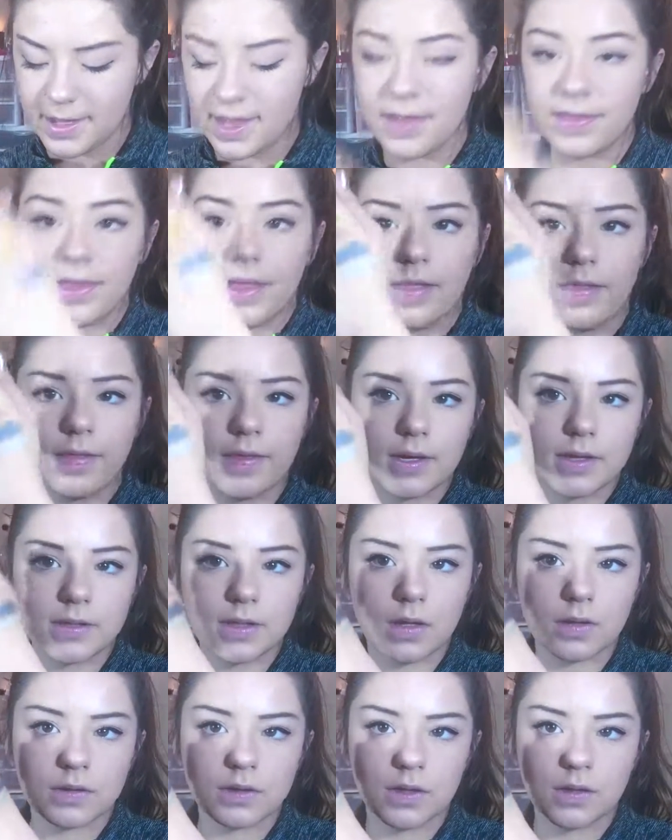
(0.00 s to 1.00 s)
And then
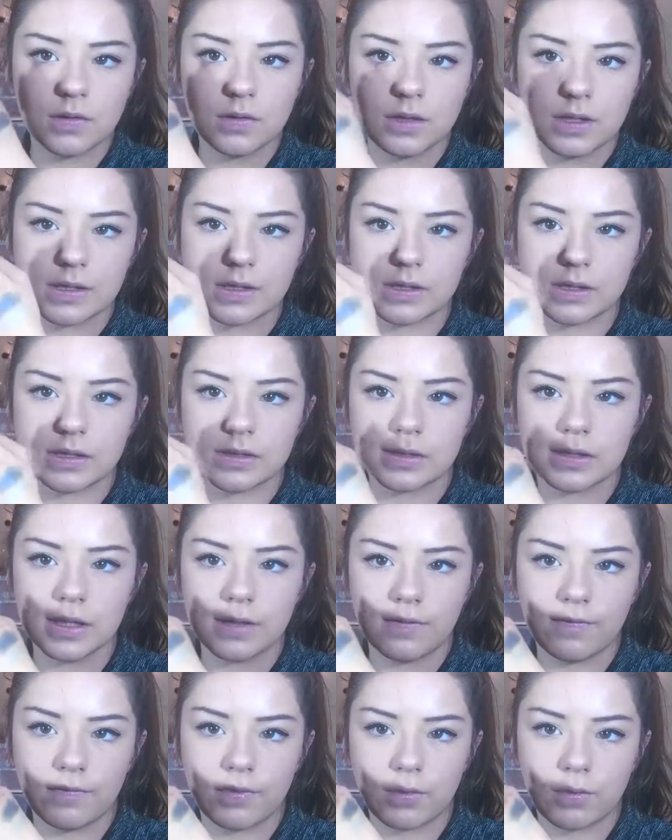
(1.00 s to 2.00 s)
there's also the
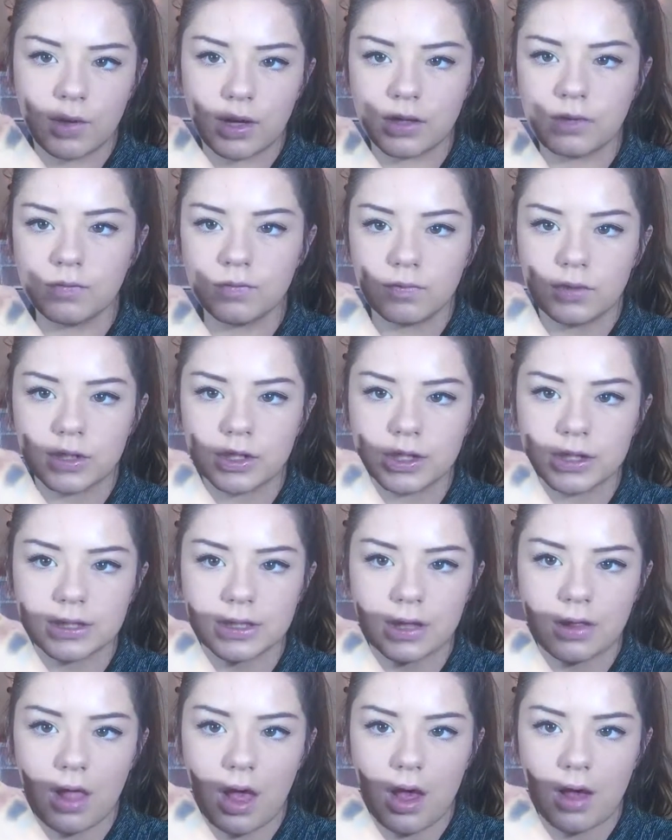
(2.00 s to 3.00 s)
silver one, which
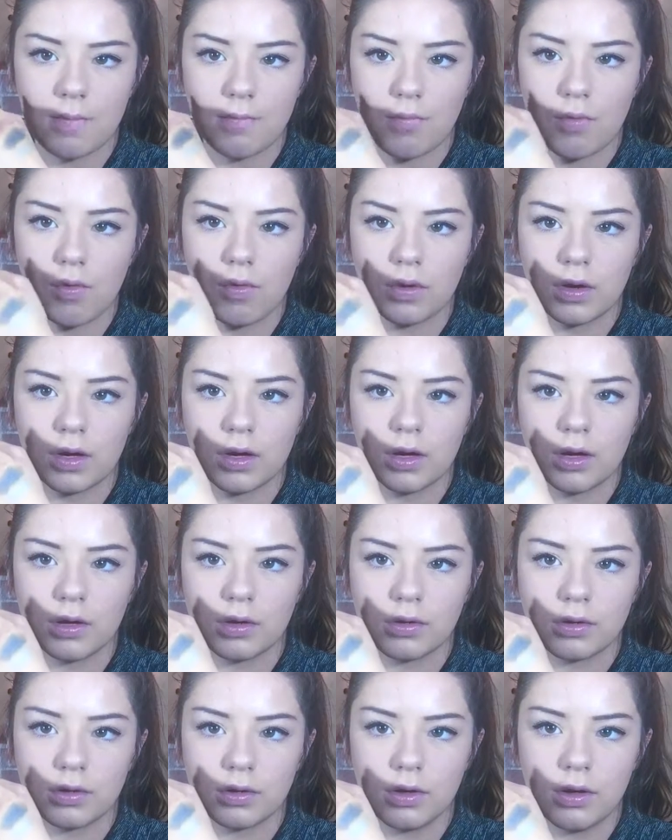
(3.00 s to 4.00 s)
is a lot more
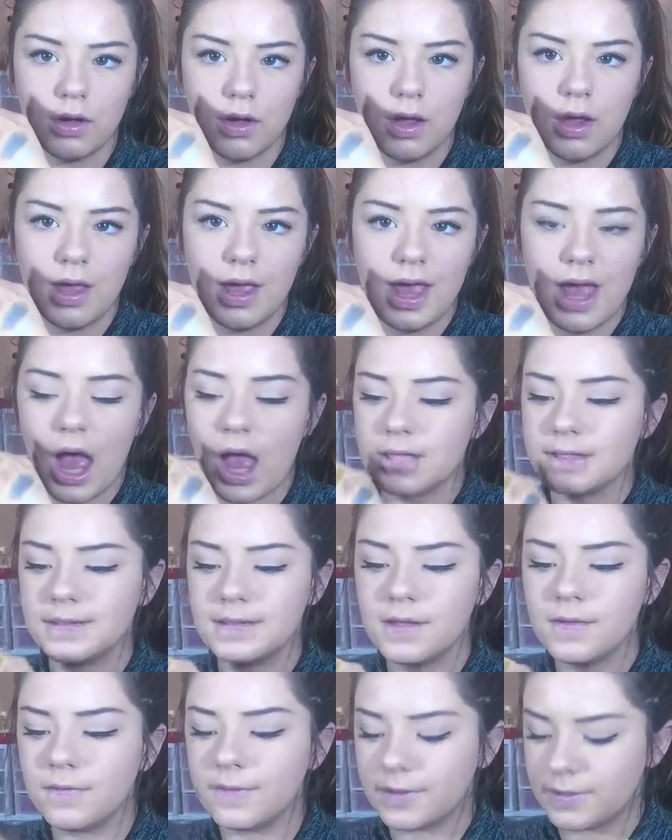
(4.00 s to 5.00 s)

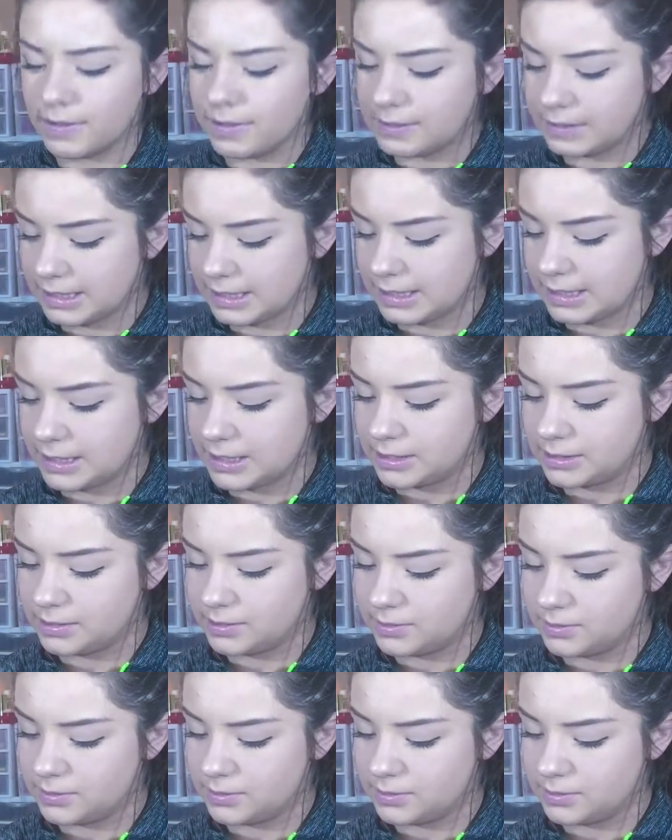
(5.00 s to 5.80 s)
silver than that.